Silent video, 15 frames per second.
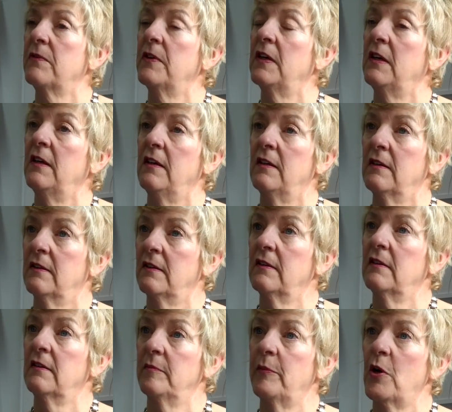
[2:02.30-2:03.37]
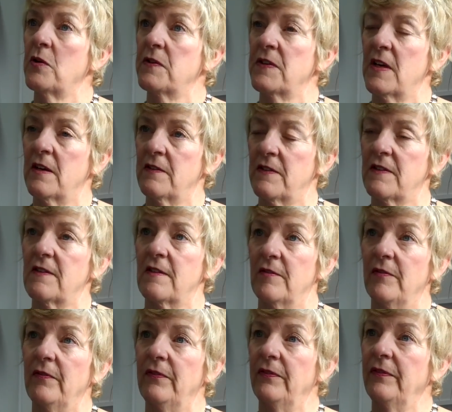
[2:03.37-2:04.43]
of the process.
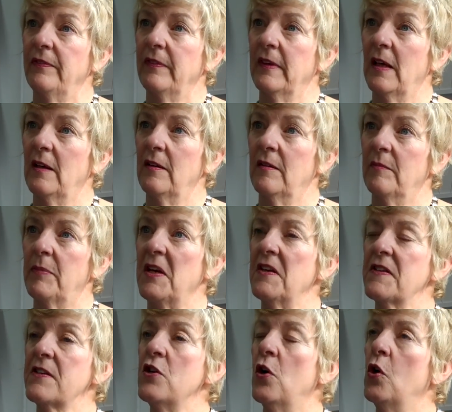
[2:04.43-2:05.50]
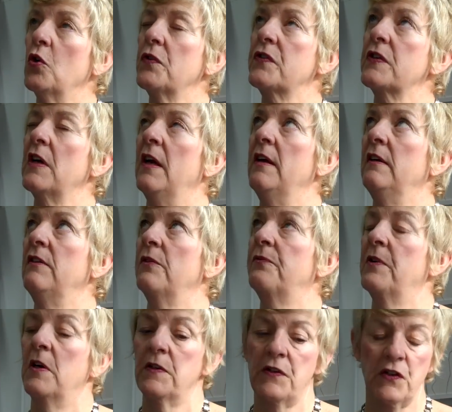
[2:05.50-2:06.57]
Okay. But it's not, in
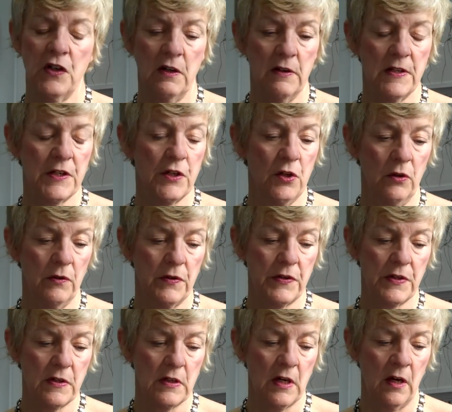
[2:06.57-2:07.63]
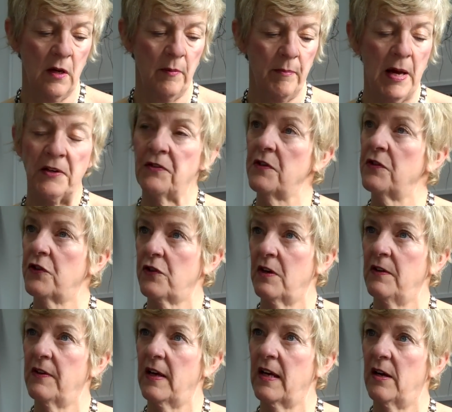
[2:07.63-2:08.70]
the first year it's not uh,
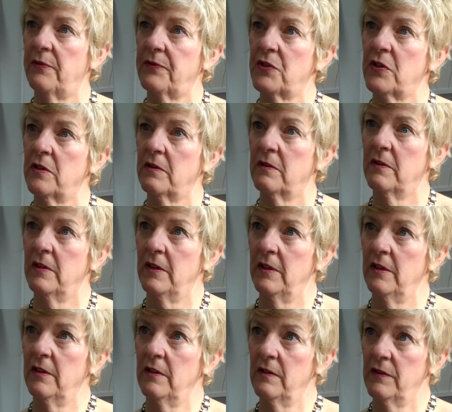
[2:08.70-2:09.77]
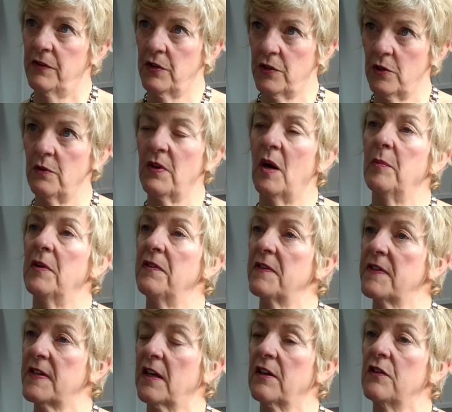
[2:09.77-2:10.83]
mandatory they have to to do that, but in
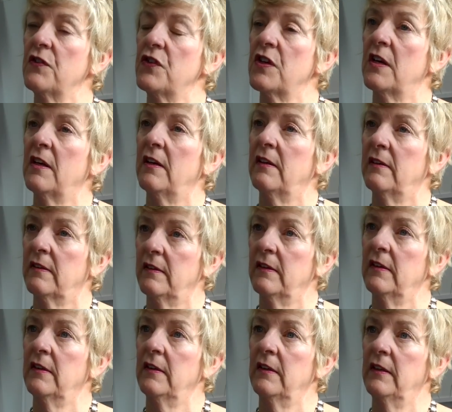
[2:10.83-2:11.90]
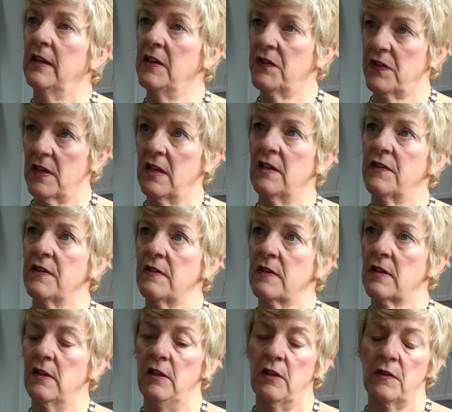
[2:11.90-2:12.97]
the second year it is, and
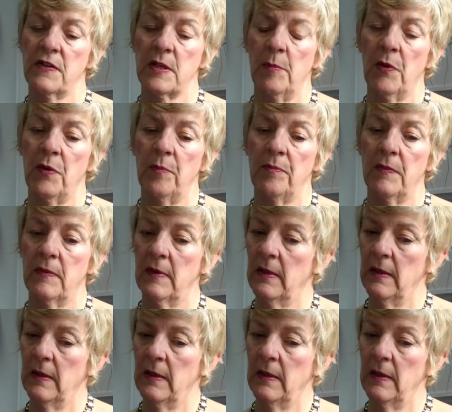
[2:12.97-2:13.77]
you know, some of them